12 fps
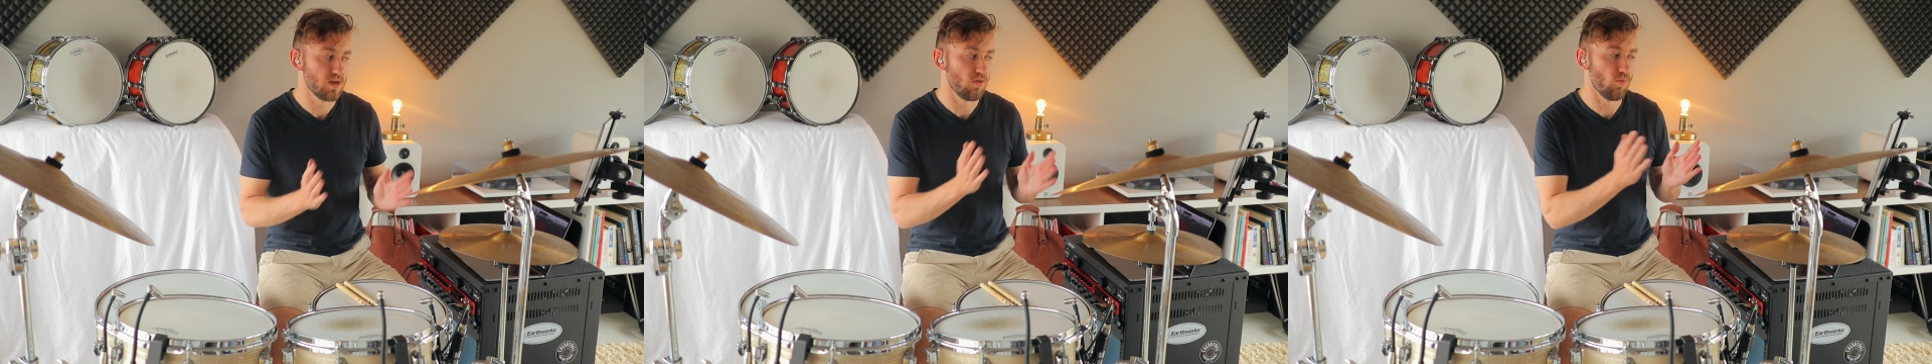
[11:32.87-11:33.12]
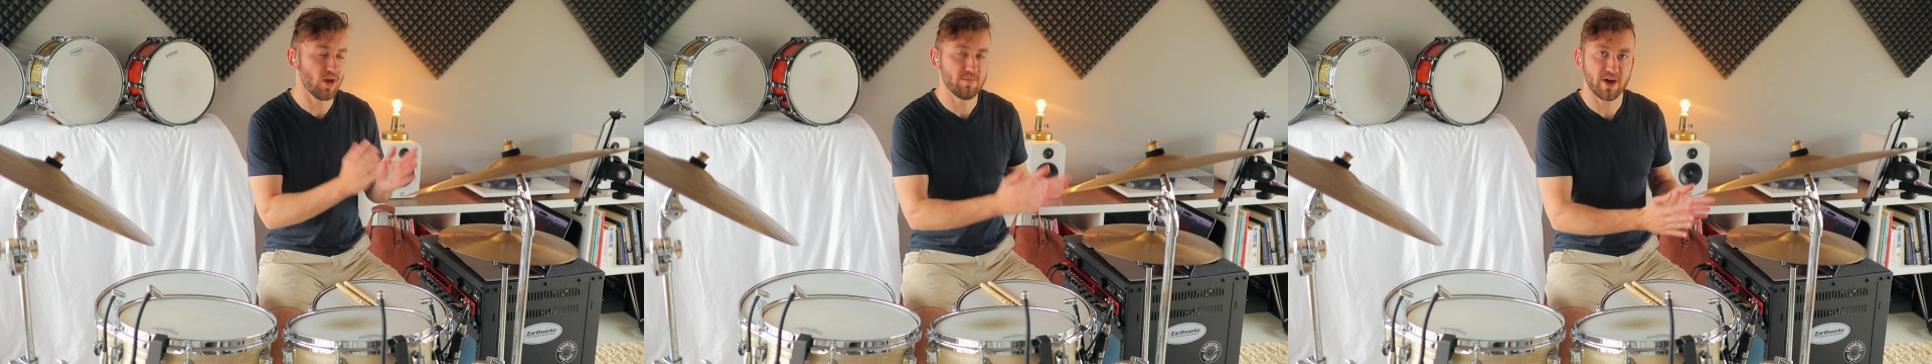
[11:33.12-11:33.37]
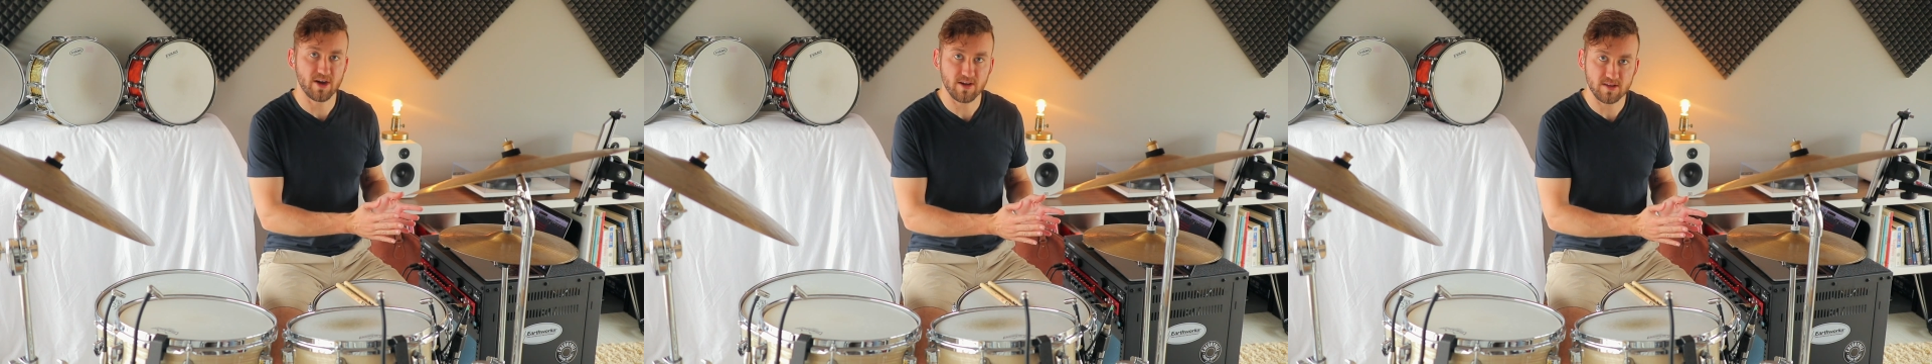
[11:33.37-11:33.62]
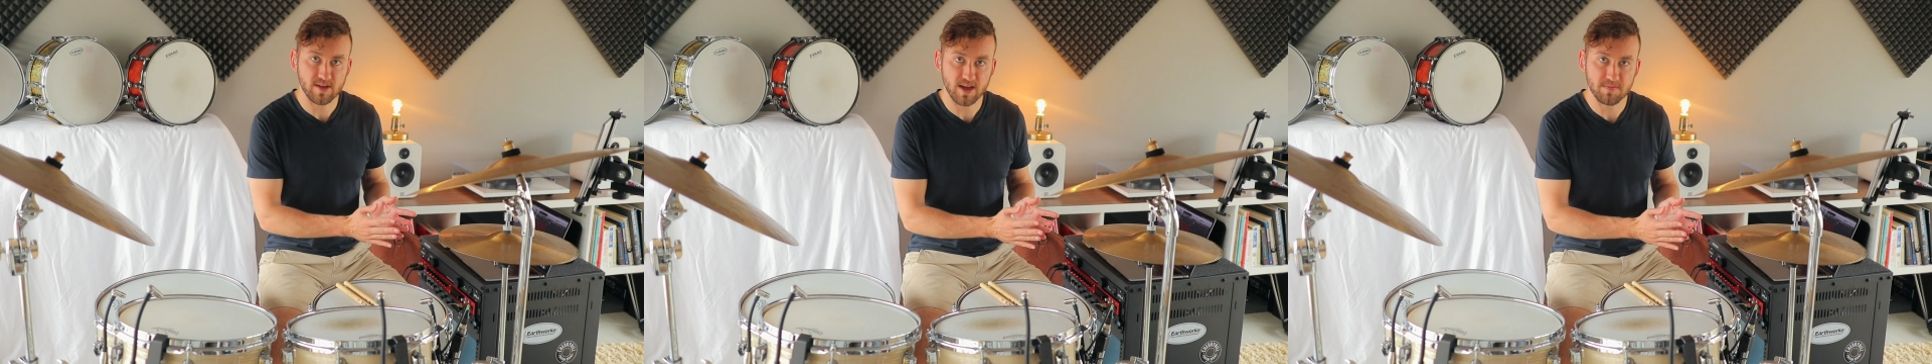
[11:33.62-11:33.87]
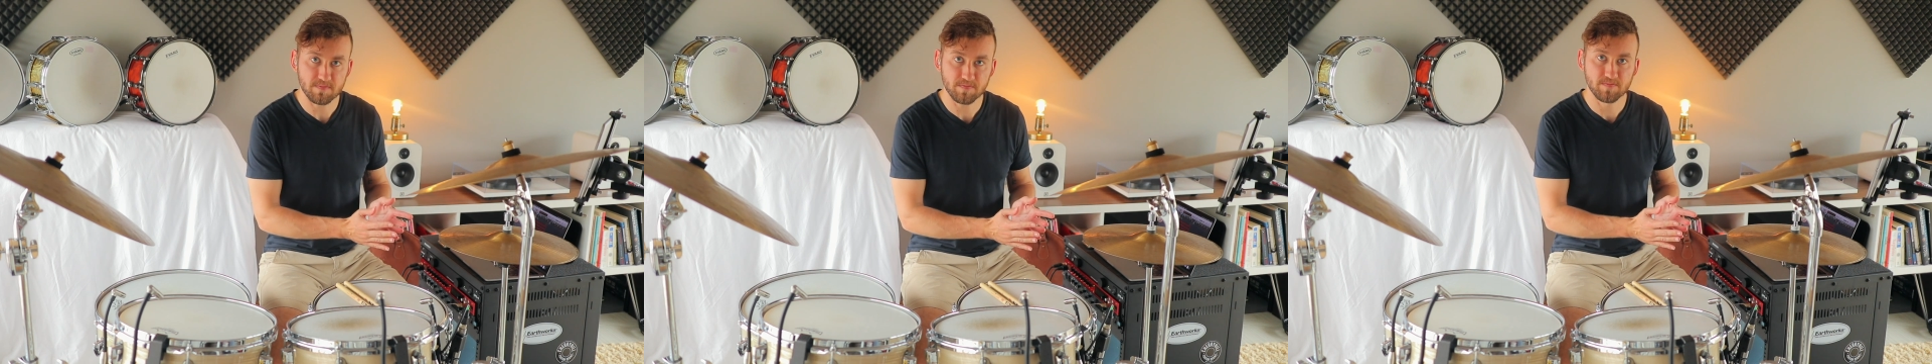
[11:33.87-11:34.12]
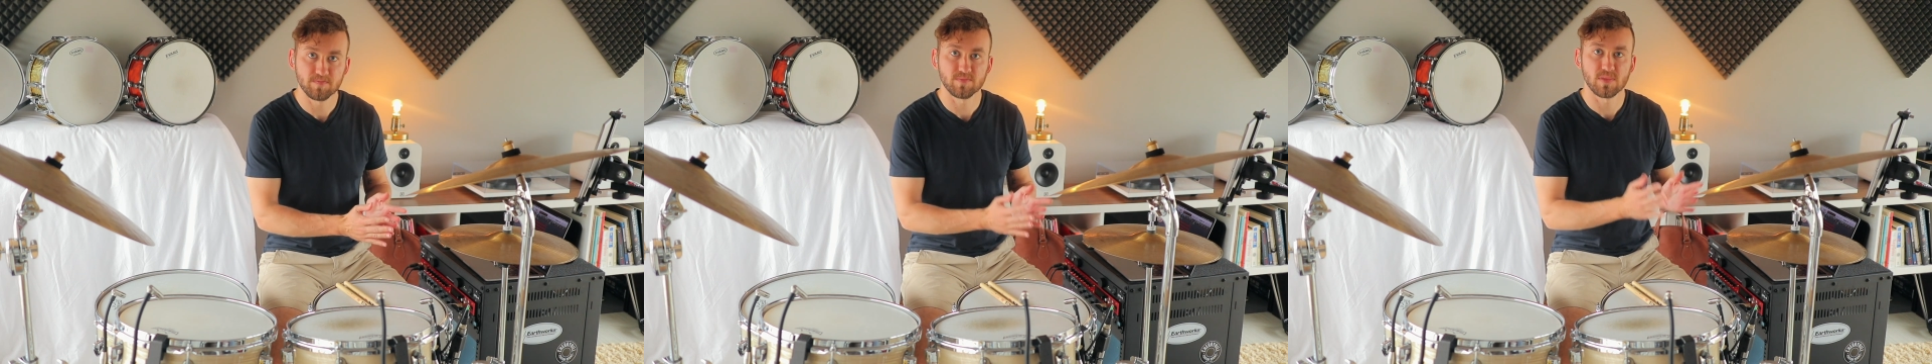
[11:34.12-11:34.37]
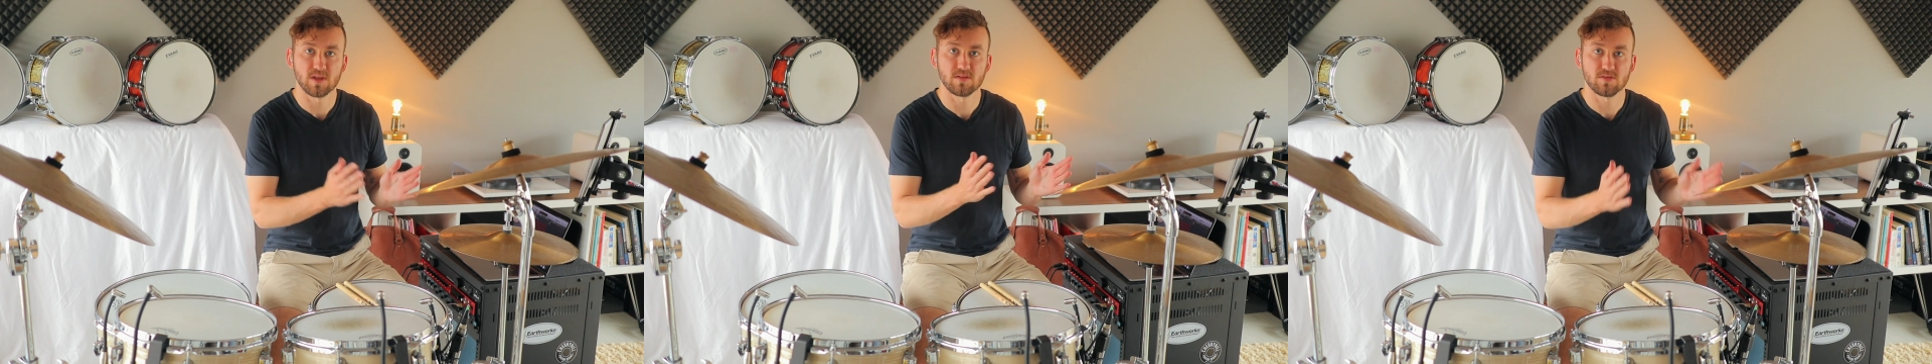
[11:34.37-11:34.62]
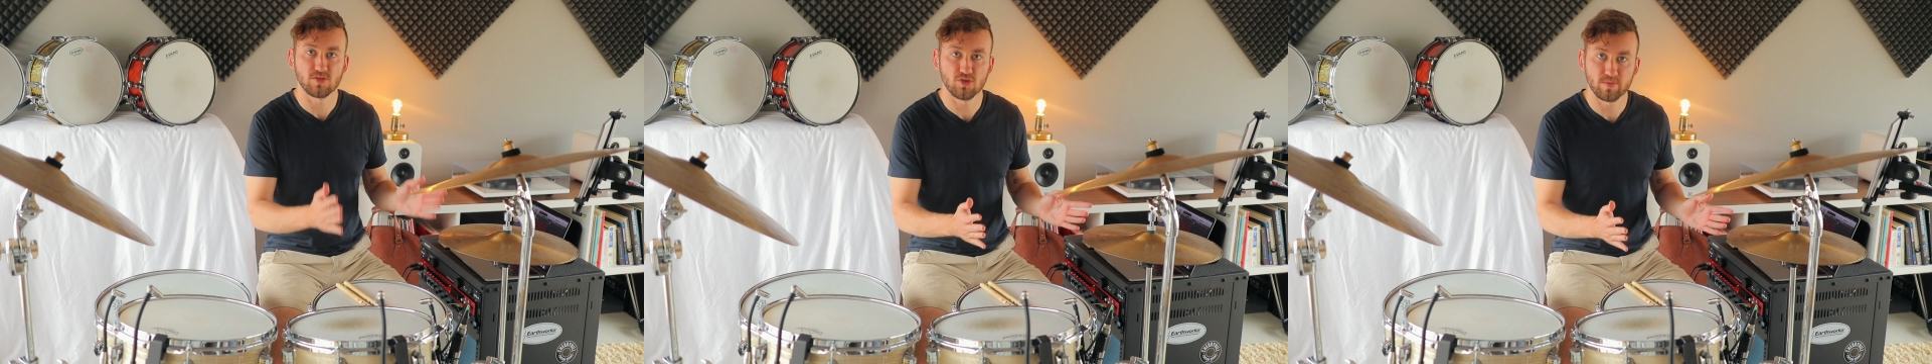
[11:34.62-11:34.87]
1 bar at a time, 2